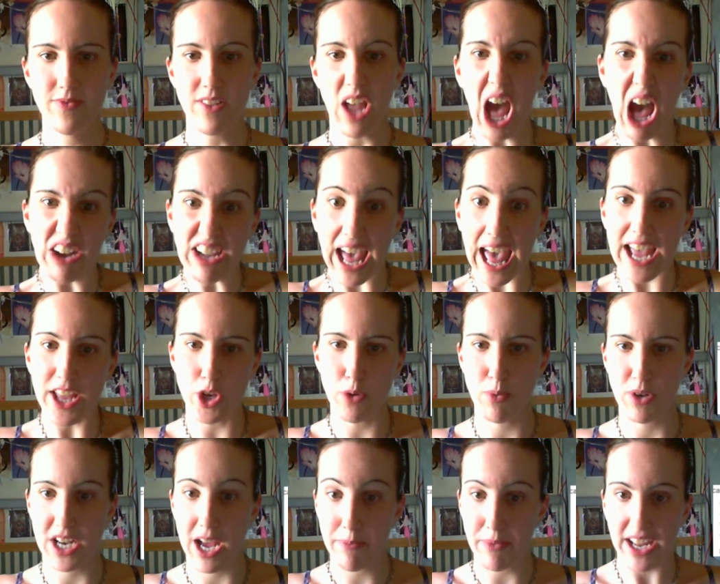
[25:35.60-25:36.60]
Okay, you
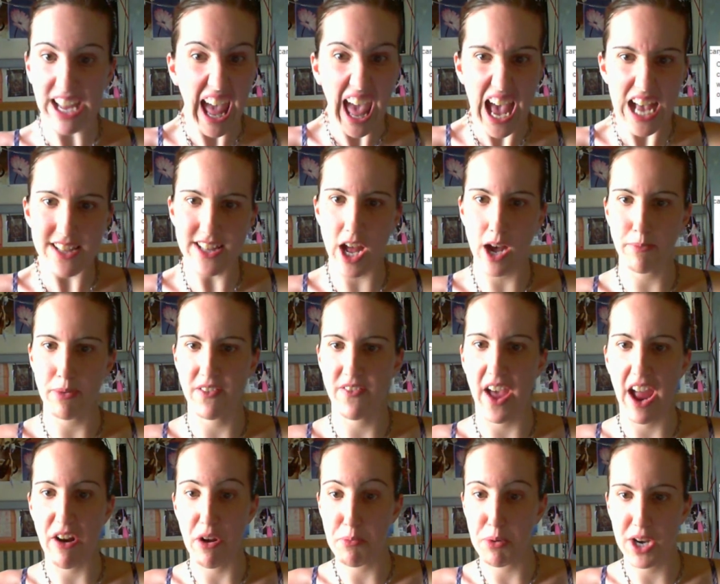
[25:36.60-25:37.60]
put up the gays, now be
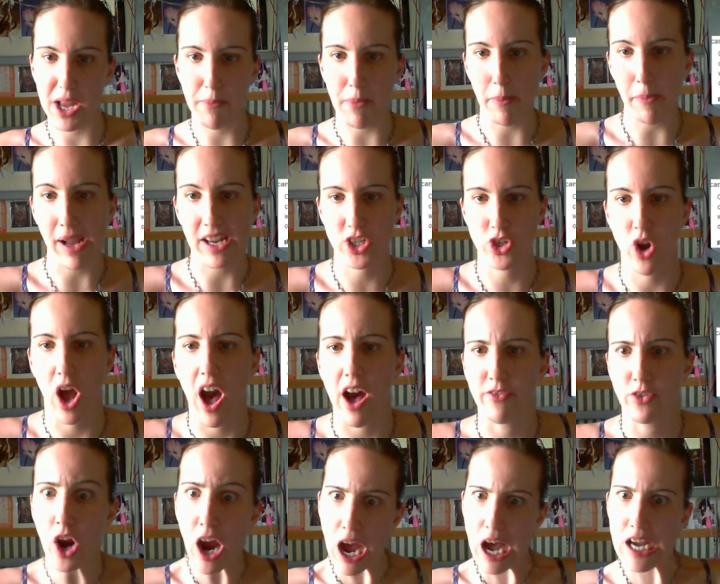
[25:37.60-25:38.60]
fair and put up a picture of
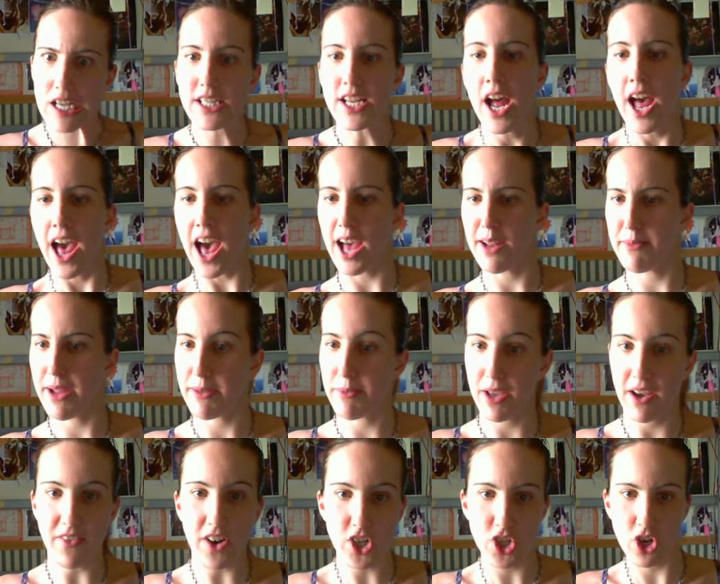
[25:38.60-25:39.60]
Christ, and maybe
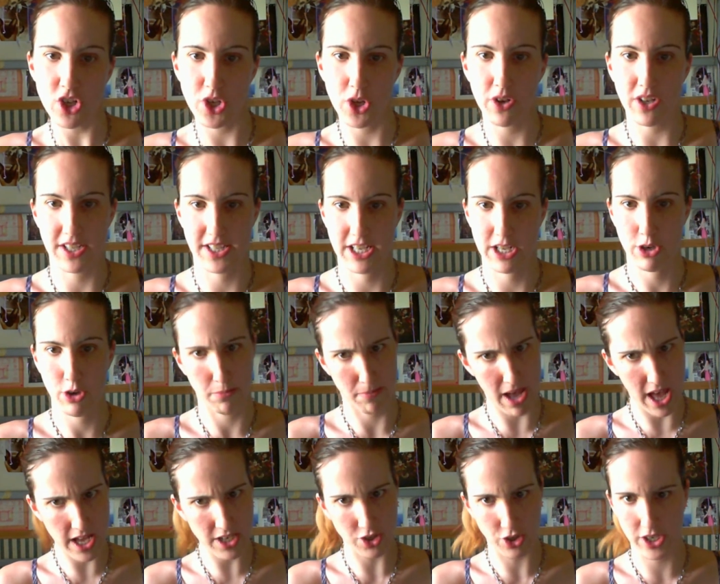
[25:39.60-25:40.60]
a verse or two considering
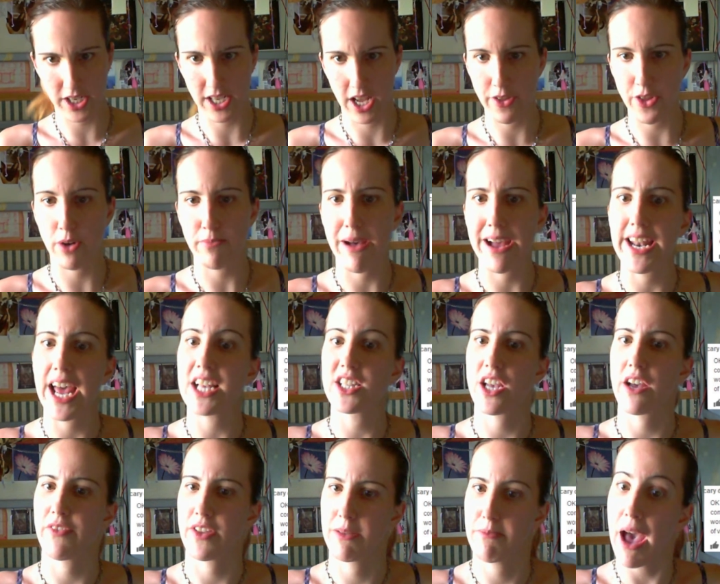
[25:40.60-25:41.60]
men treating other men as
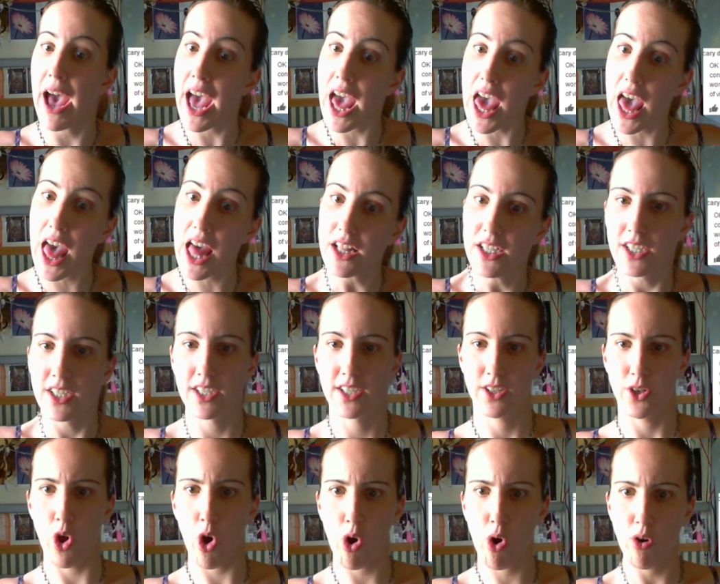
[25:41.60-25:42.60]
a female.
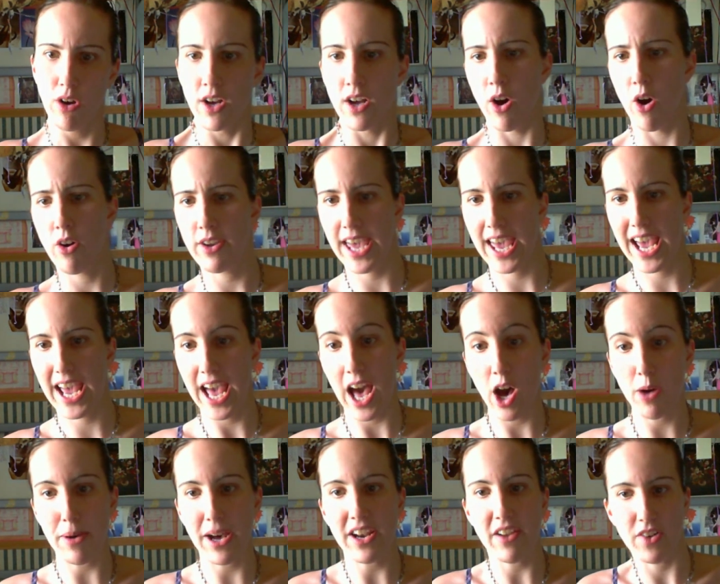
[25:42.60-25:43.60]
No? Okay, how
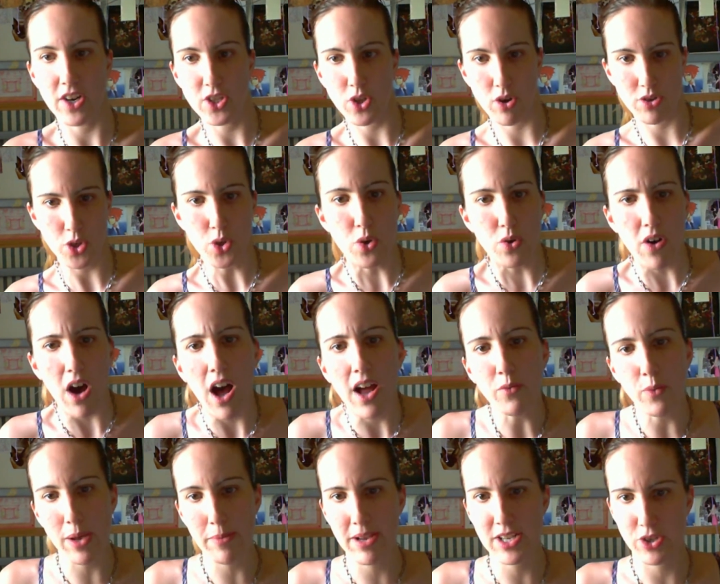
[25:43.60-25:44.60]
about a verse or two on
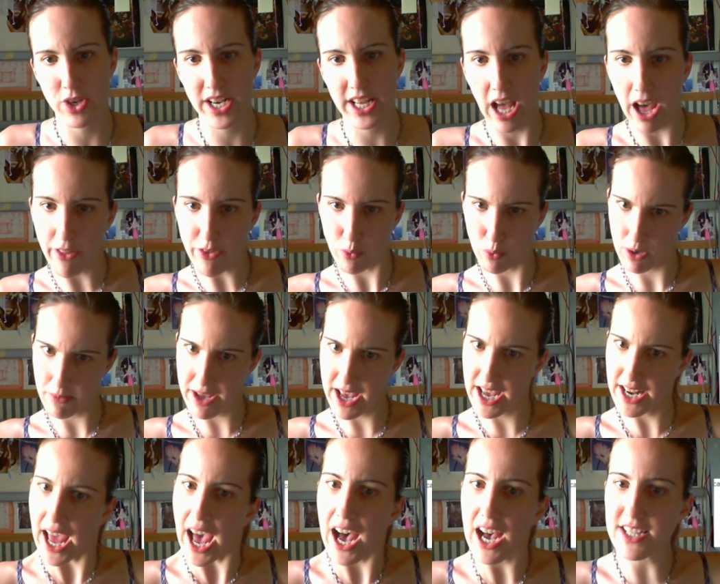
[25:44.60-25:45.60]
women treating other women
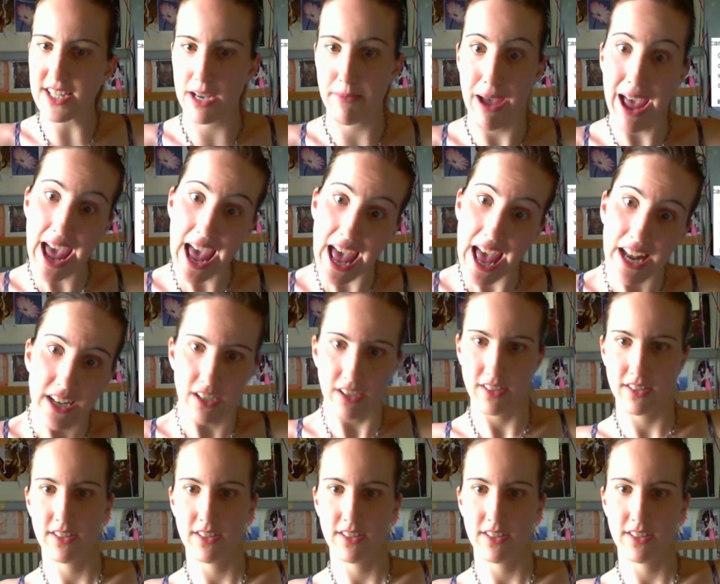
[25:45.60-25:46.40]
as a man?